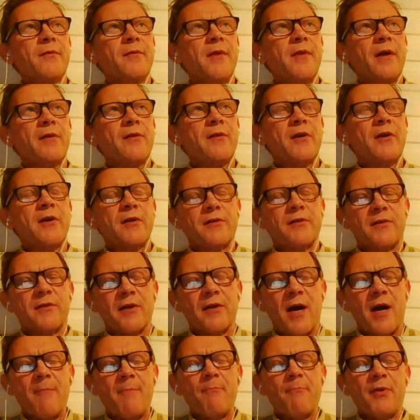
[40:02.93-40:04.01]
that the
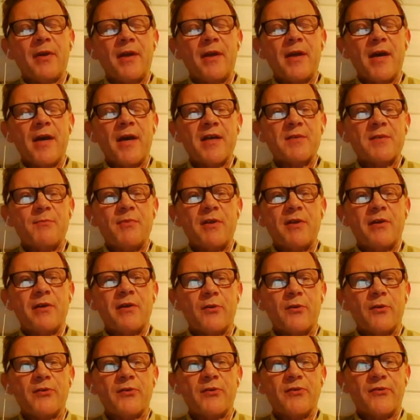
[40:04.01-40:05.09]
company has been
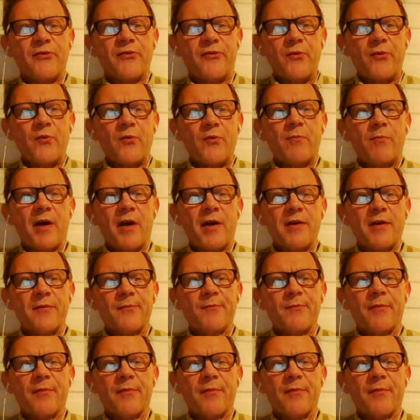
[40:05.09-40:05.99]
looked through by